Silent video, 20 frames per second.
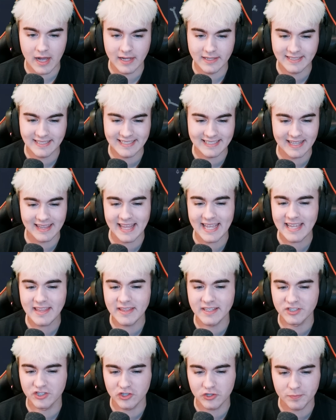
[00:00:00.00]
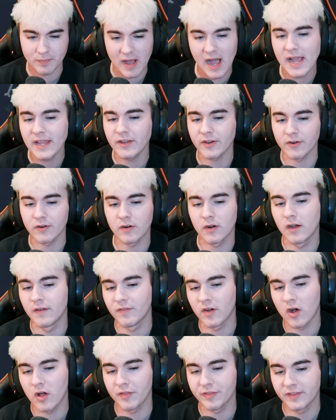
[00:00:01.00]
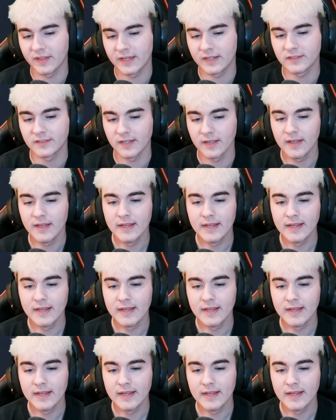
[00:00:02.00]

Slay the Spire, of all things.